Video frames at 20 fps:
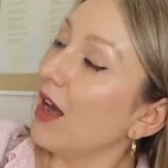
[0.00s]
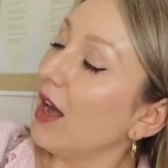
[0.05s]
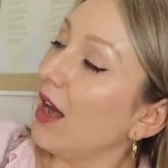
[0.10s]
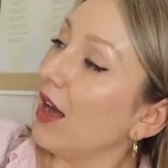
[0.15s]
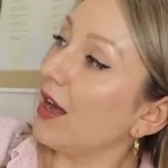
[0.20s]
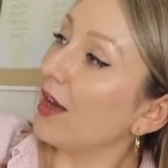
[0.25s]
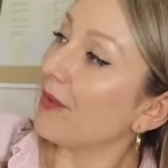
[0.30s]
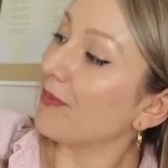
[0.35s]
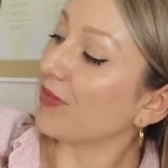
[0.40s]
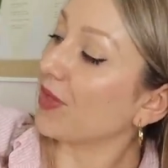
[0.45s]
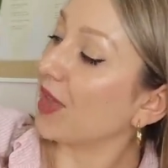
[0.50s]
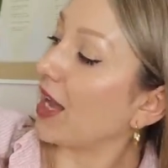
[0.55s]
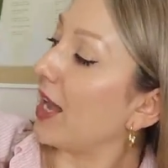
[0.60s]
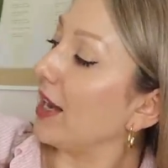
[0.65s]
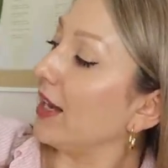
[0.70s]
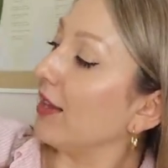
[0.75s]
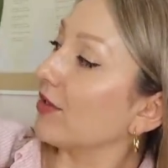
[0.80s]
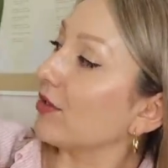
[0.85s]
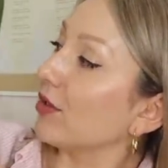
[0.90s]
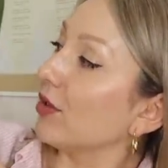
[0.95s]
and
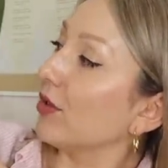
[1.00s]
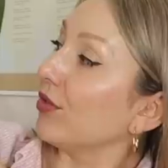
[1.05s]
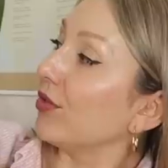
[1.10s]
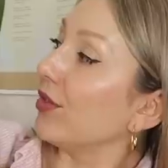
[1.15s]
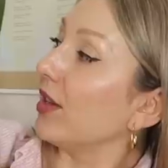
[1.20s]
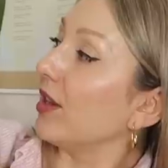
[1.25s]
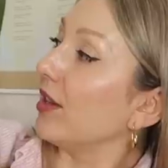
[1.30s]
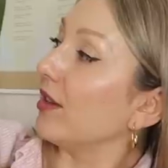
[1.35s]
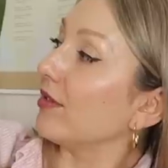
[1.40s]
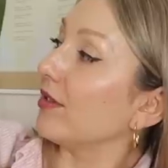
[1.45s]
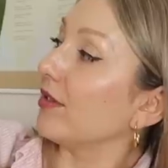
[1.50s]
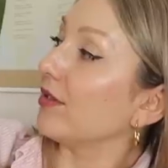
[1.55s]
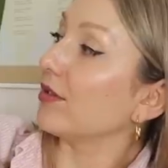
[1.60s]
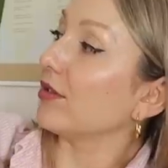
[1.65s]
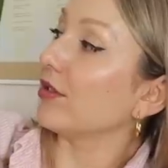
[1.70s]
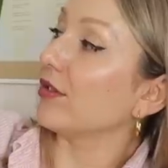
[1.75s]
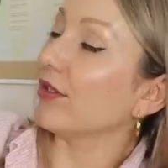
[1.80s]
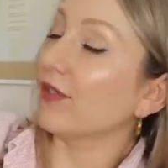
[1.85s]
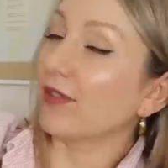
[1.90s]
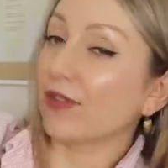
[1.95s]
it's got the, so it's
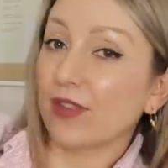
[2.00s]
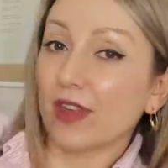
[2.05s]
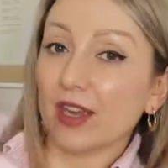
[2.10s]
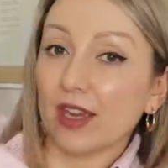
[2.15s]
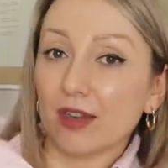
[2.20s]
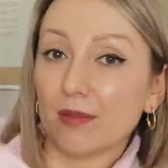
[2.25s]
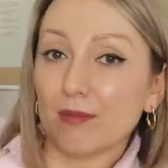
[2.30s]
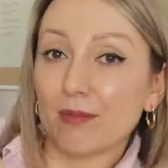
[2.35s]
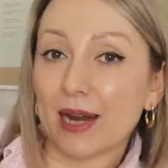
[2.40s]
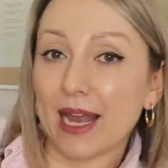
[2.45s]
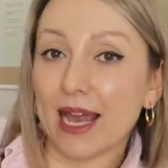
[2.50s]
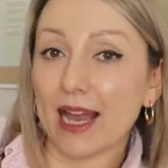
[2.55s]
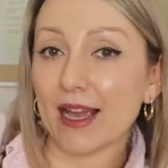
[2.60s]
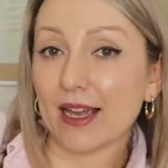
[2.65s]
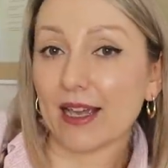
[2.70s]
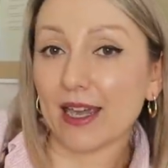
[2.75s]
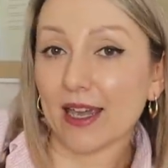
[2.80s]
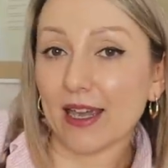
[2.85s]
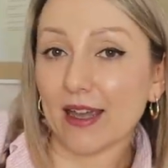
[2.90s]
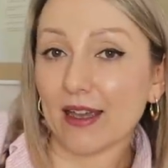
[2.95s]
got the thick
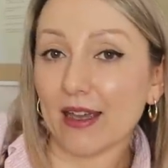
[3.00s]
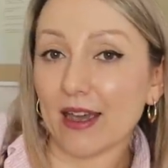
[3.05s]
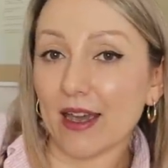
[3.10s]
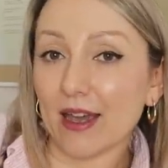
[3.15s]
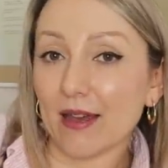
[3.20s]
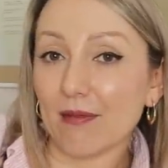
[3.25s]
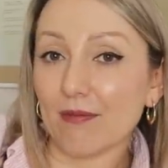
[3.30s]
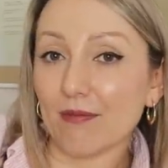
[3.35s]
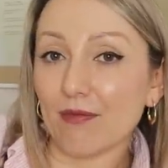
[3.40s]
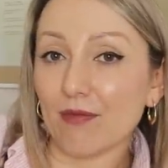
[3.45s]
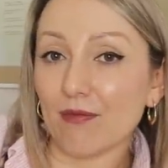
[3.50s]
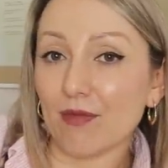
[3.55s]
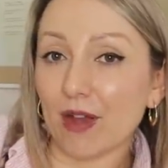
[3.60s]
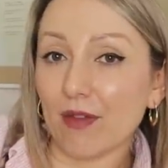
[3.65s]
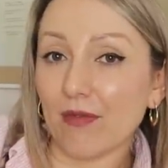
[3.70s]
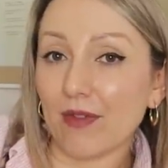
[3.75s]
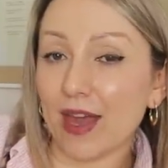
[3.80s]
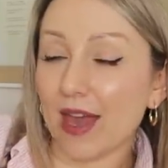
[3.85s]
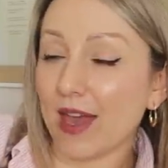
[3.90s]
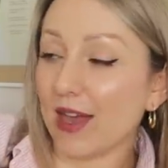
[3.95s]
black
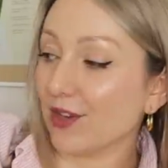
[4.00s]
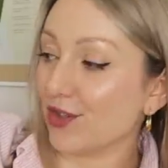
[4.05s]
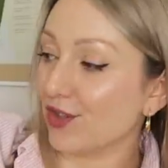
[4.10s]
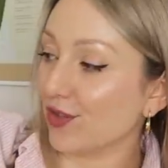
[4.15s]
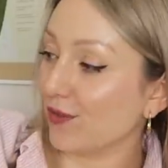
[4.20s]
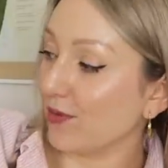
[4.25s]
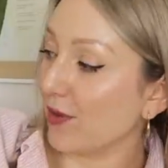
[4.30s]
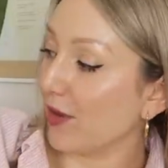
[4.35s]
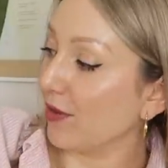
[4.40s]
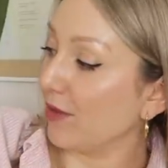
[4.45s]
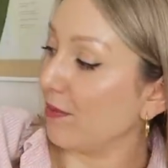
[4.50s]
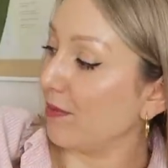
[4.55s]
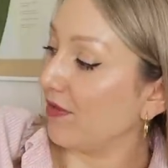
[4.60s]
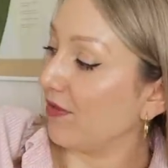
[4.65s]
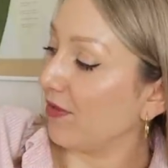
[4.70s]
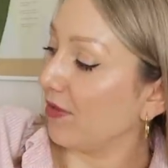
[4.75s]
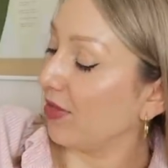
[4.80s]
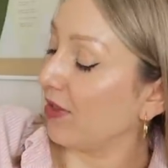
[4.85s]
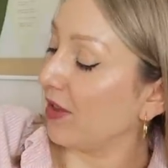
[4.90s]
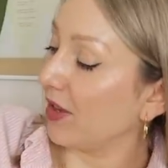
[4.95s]
around the edge as well, the
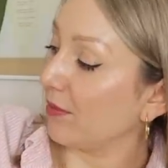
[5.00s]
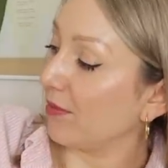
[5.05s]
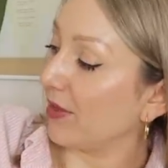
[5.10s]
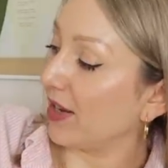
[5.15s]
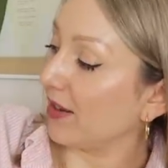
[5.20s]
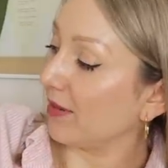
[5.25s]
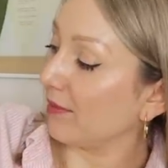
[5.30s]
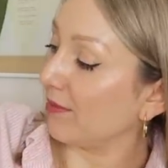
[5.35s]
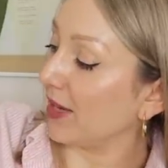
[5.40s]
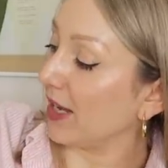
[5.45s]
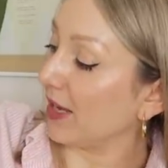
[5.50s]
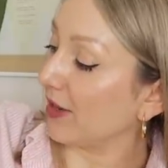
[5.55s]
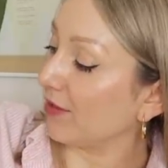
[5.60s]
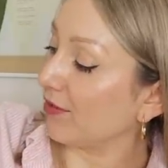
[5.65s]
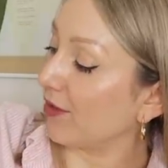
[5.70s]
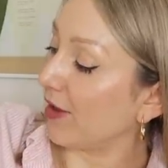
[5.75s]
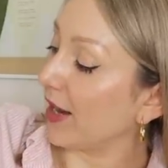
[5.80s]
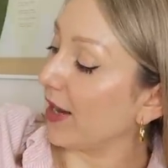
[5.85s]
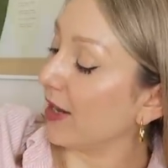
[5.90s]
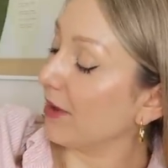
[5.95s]
thick black
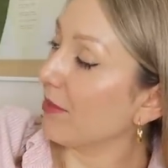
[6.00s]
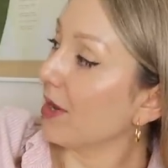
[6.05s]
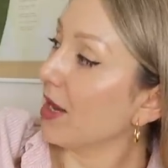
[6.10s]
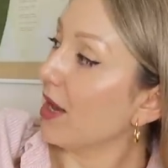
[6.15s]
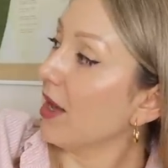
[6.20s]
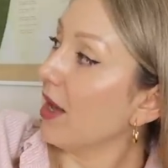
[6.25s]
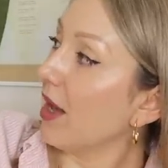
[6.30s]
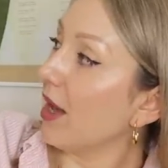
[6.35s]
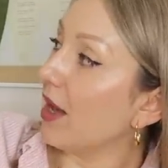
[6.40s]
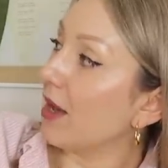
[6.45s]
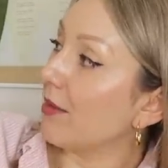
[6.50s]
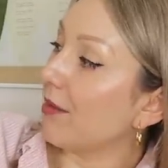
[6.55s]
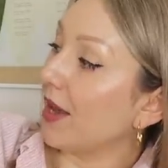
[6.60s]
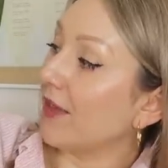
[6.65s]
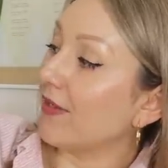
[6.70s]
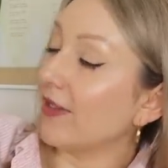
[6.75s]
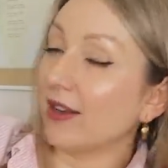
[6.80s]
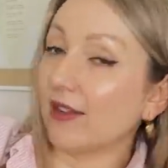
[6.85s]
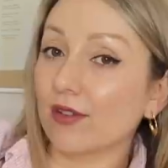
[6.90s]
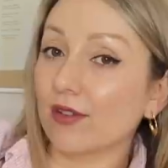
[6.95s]
frame,
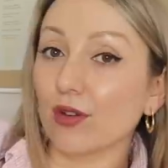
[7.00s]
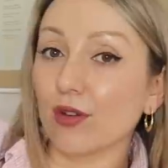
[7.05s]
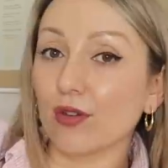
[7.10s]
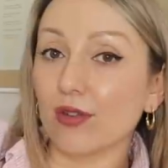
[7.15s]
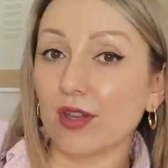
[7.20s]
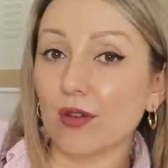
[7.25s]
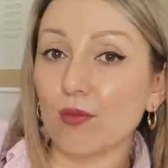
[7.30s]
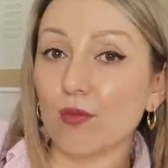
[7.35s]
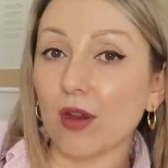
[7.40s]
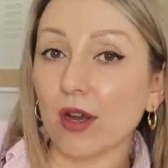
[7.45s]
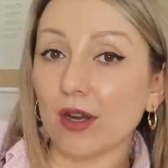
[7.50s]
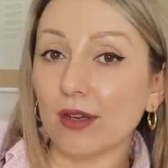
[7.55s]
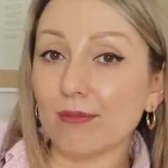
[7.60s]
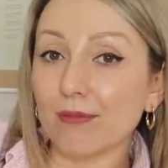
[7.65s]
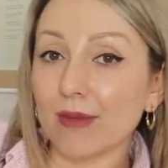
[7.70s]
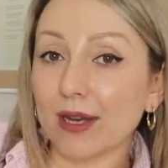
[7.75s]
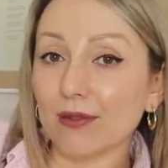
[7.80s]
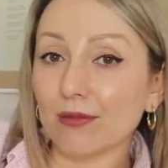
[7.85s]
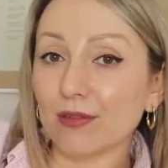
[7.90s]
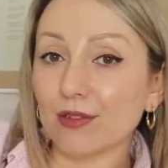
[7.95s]
and got the white
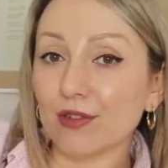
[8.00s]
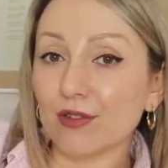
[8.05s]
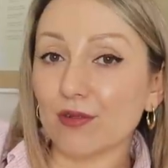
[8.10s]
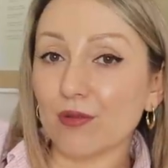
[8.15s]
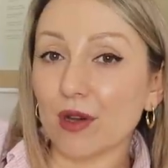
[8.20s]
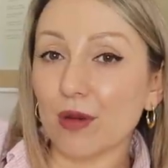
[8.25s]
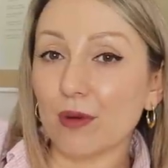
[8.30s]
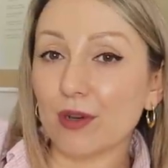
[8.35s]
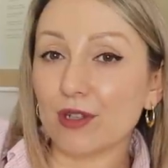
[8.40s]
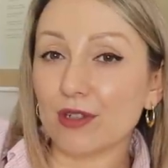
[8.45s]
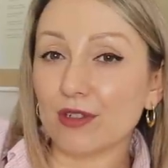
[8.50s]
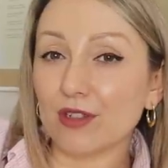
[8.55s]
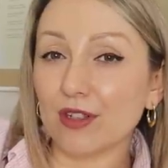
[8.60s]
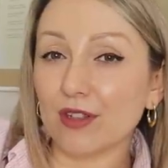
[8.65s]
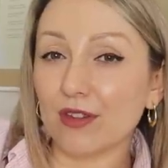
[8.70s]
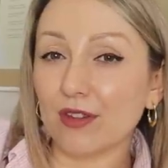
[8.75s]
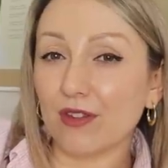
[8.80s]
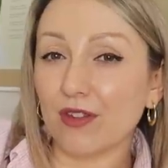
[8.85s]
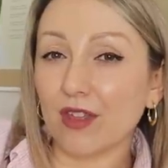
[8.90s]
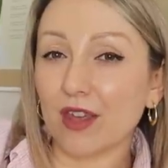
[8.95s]
mount as well, which I
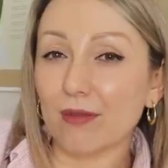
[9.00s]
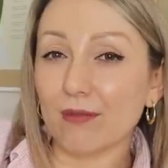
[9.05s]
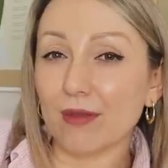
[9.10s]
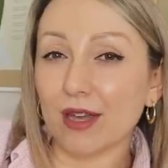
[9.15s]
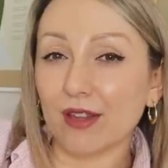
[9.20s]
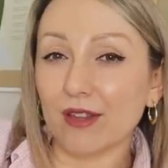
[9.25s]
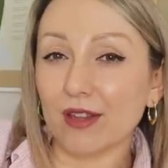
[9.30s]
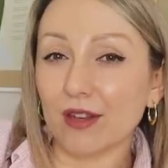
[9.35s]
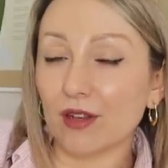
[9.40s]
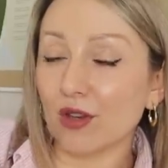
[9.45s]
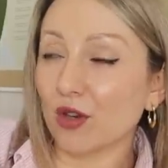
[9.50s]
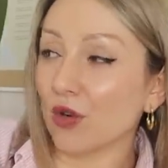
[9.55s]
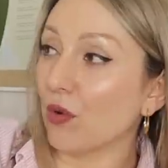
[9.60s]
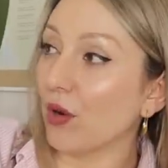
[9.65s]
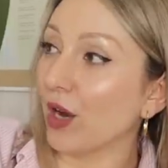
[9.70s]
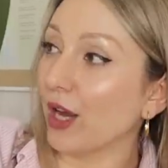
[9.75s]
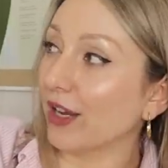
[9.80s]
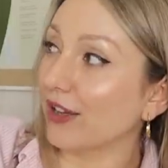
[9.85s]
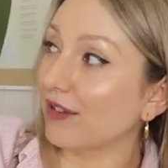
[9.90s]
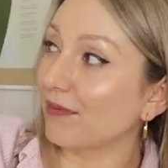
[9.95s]
just think makes it look
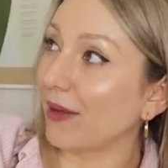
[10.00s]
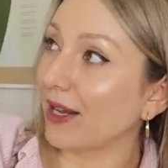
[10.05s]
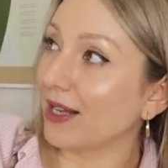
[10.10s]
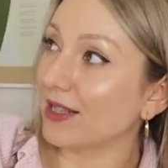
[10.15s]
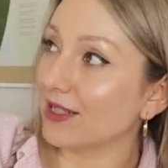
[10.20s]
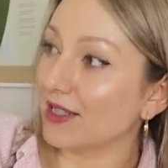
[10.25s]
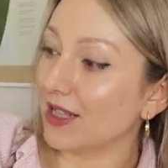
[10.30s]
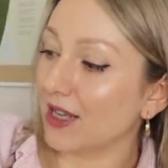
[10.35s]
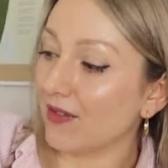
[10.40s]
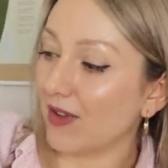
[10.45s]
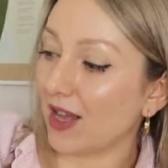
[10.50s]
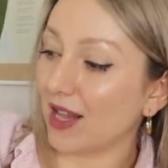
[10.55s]
quite expensive.